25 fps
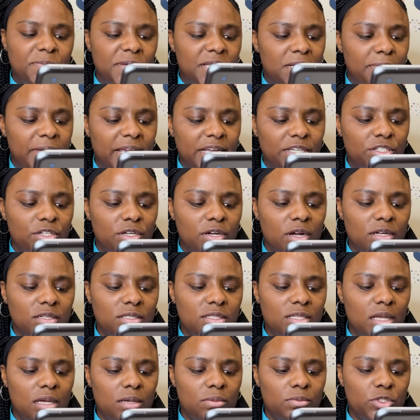me to make sure her
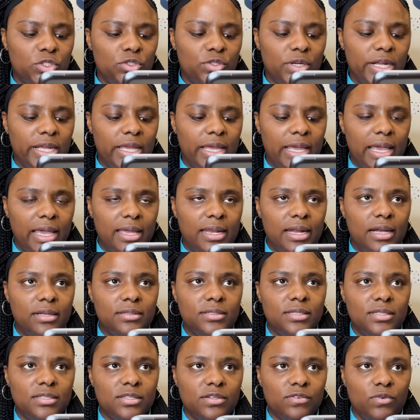son was drinking 8
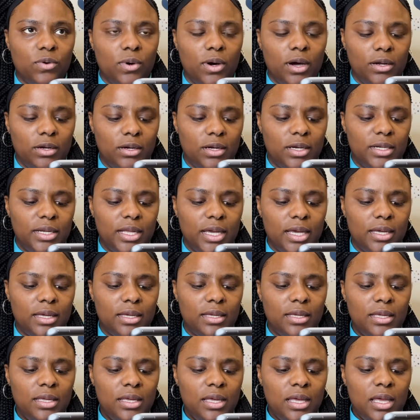ounces of water a
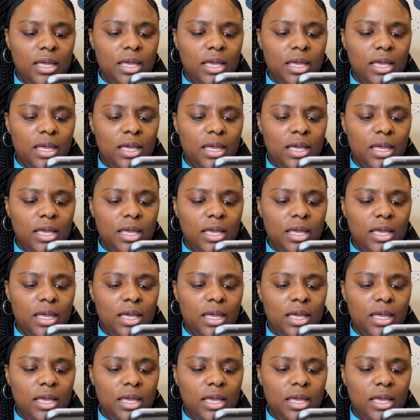day.